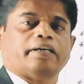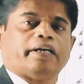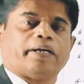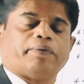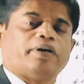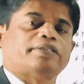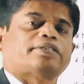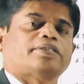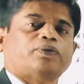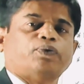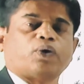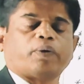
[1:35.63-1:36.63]
It
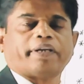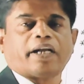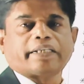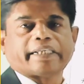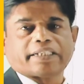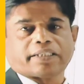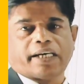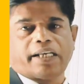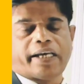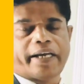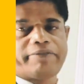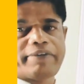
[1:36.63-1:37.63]
was Guruvira
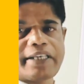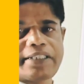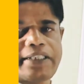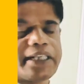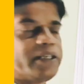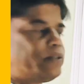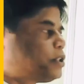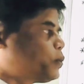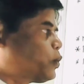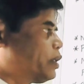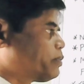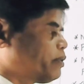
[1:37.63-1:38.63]
Textile and Fashion Technology
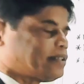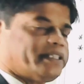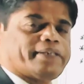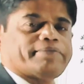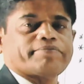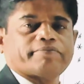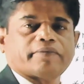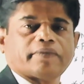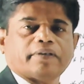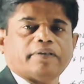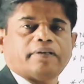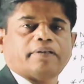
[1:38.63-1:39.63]
was there.
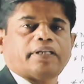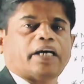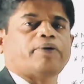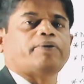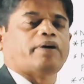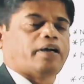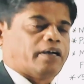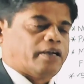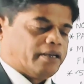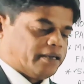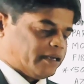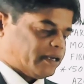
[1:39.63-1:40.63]
Now,
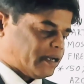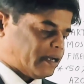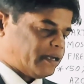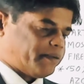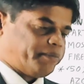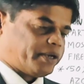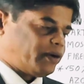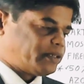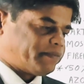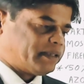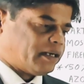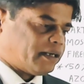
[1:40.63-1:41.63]
because
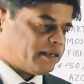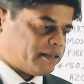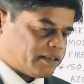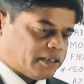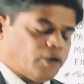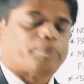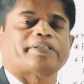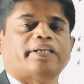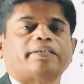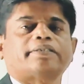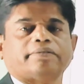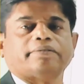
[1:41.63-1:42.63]
of the now
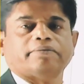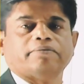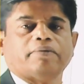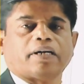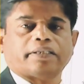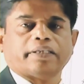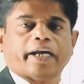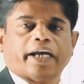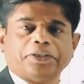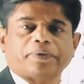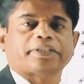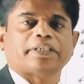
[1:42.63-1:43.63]
present, what the
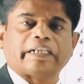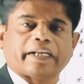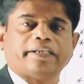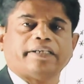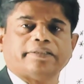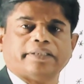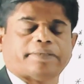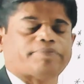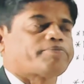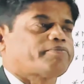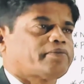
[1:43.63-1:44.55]
education trend is there,